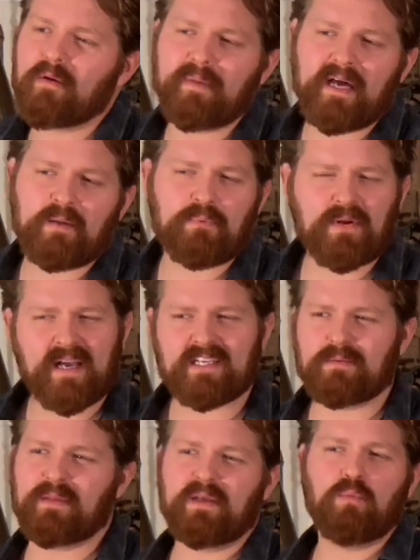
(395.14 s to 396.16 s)
for about
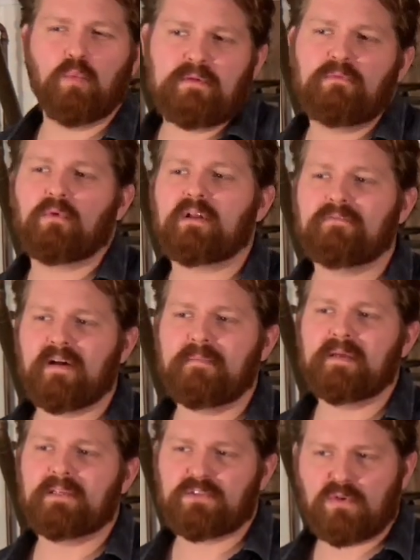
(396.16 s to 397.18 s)
approximately maybe
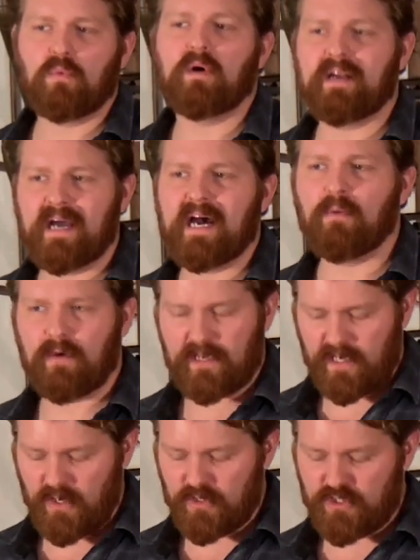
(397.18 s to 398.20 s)
45 minutes to 1
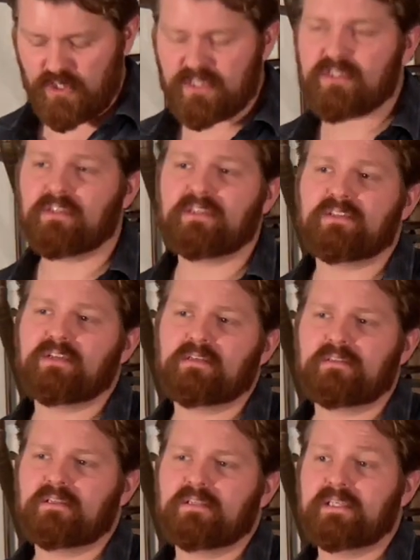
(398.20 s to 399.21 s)
hour here, just till it
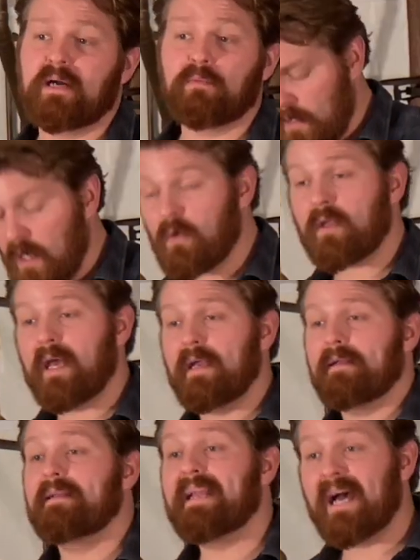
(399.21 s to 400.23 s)
starts to set. Okay,